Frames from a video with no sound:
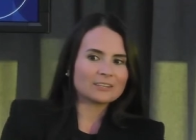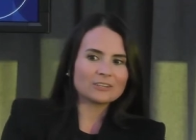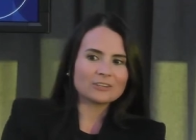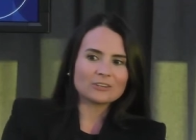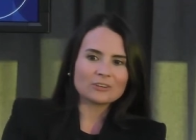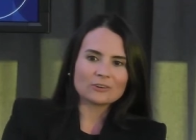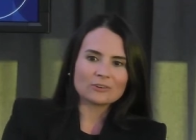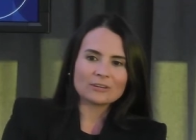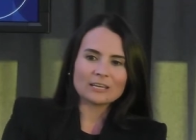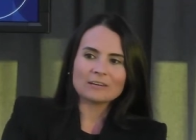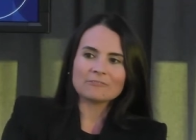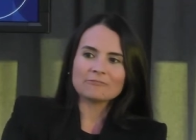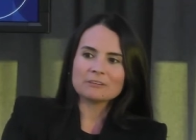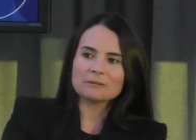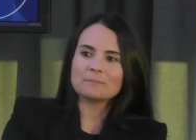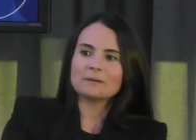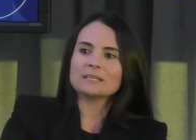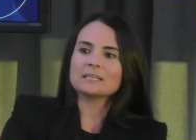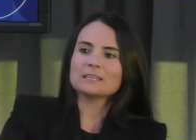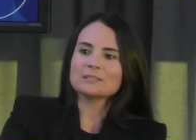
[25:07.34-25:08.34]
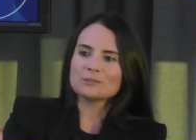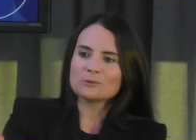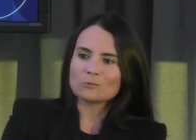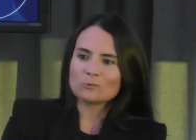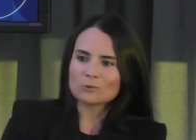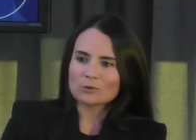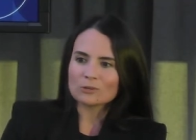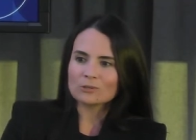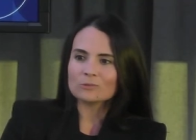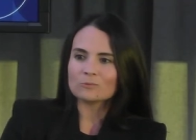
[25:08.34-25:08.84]
you know, everybody in the
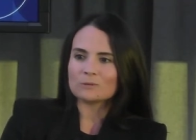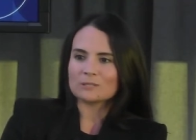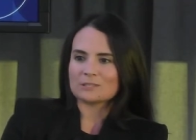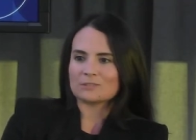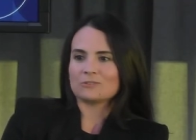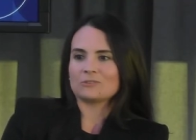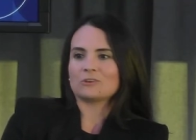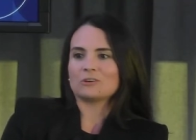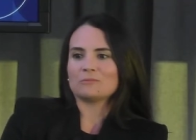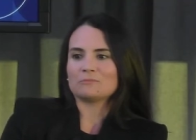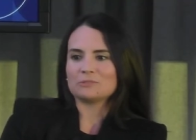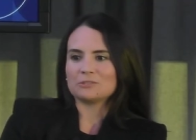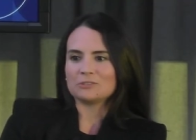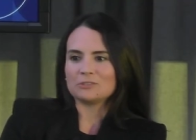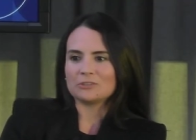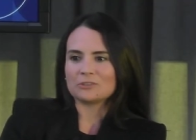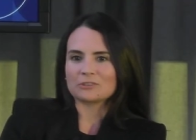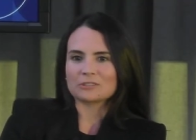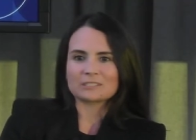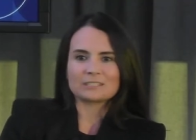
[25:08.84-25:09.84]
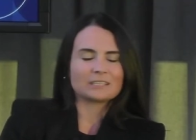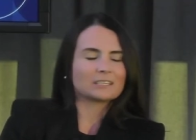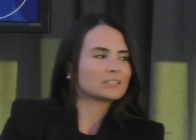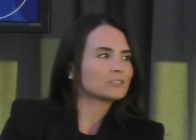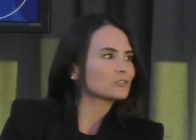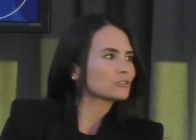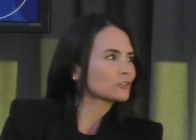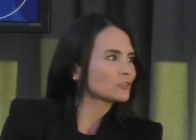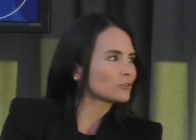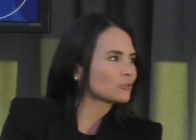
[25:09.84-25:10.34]
world wants to come to New York City.
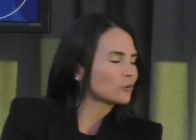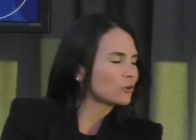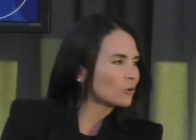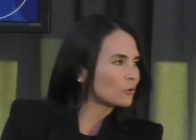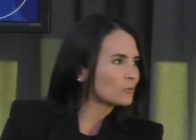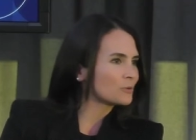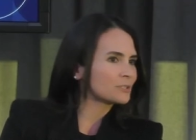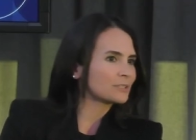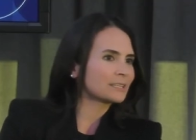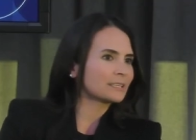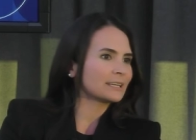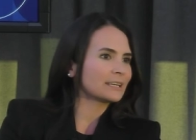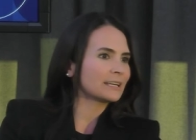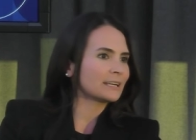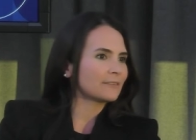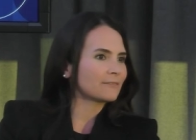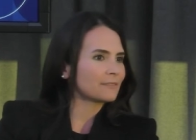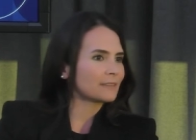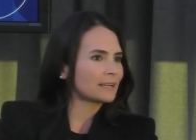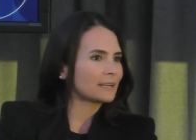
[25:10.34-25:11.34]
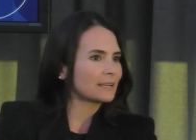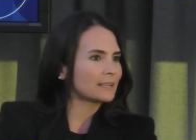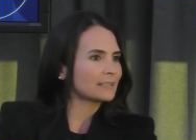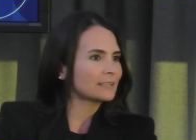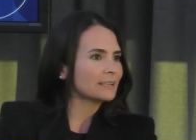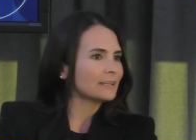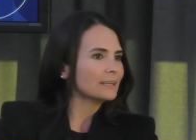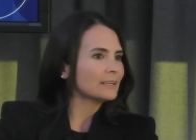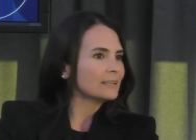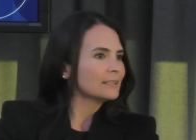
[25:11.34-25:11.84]
So you're always going to have that.
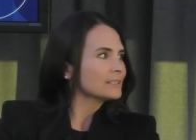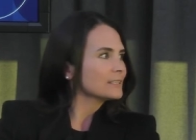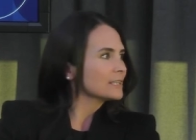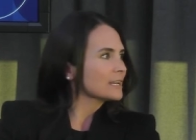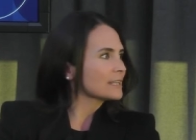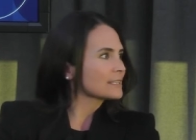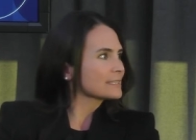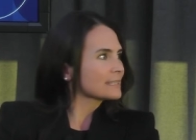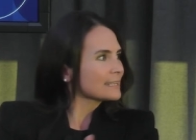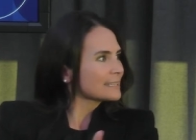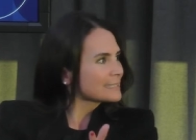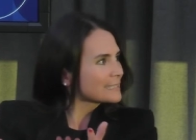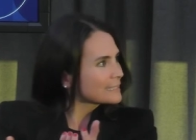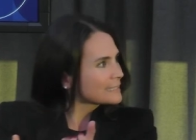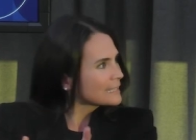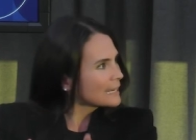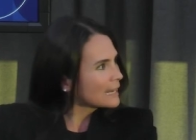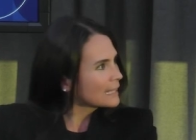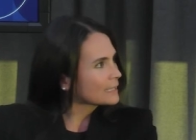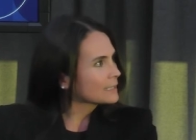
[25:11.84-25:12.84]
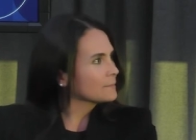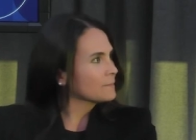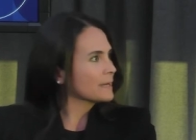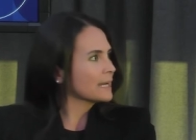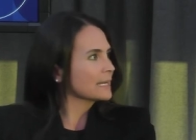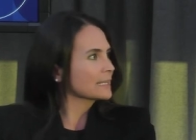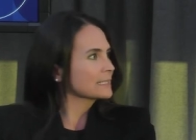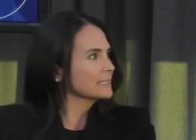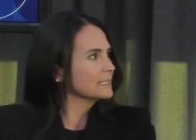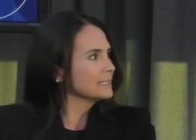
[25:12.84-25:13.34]
It's, it's a talent
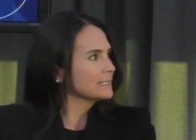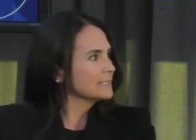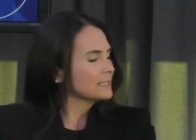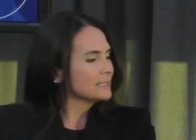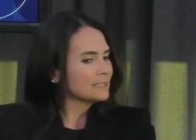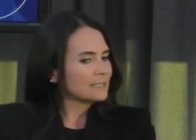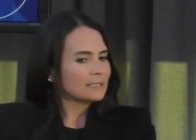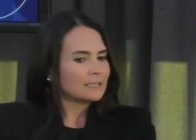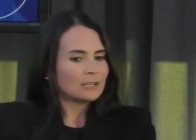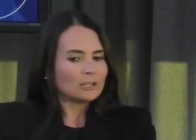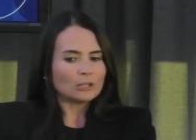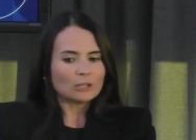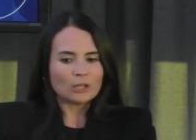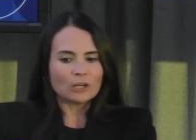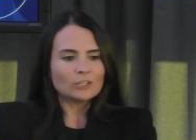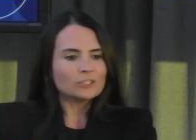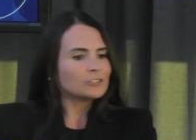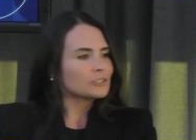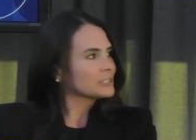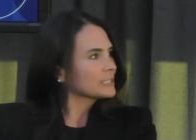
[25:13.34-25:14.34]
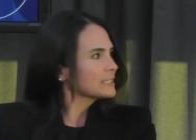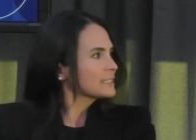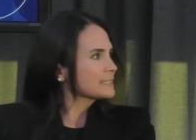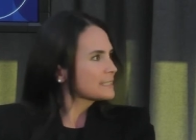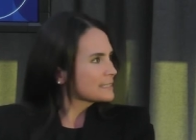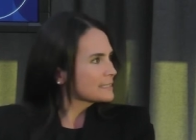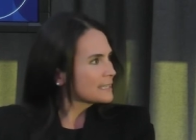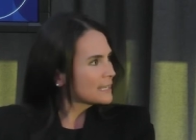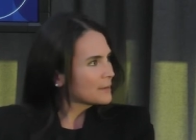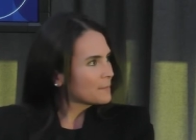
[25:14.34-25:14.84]
magnet. London, it's the
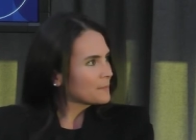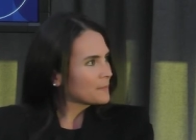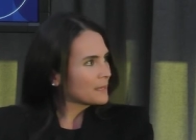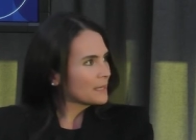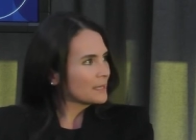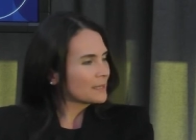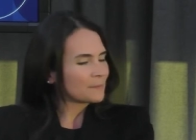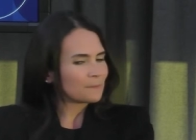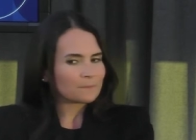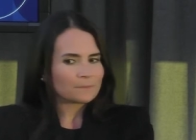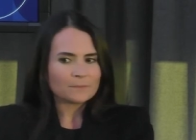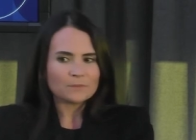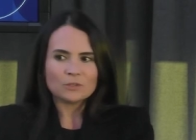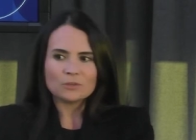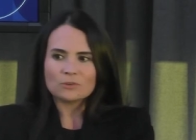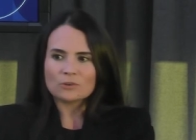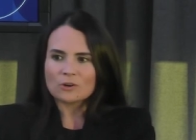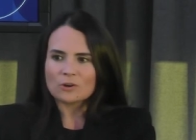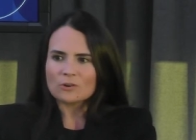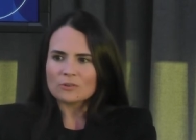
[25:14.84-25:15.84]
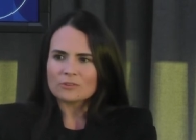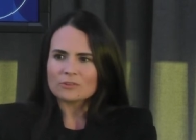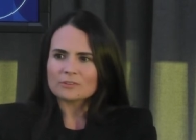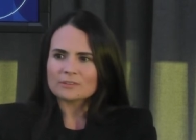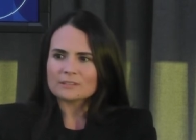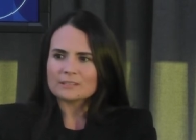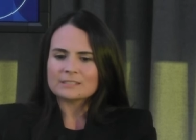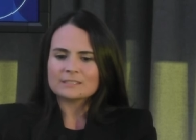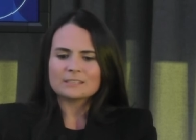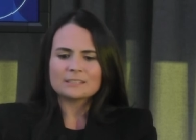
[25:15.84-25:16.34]
same thing. You go there,
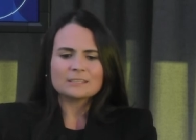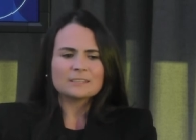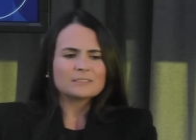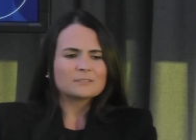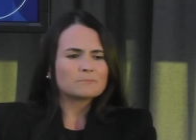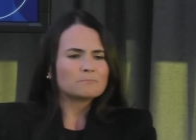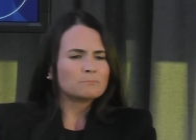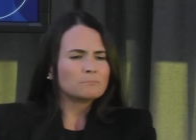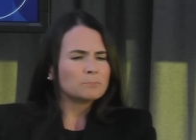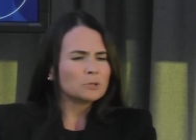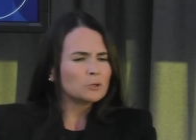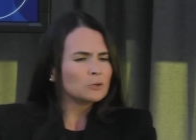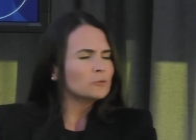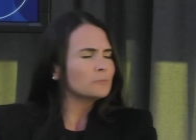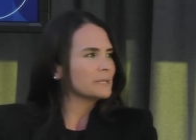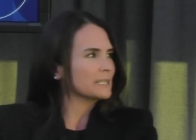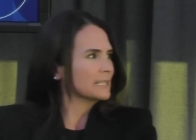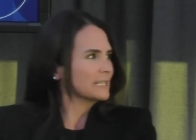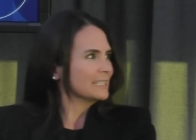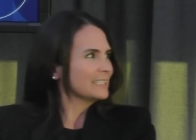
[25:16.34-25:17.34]
the city is booming.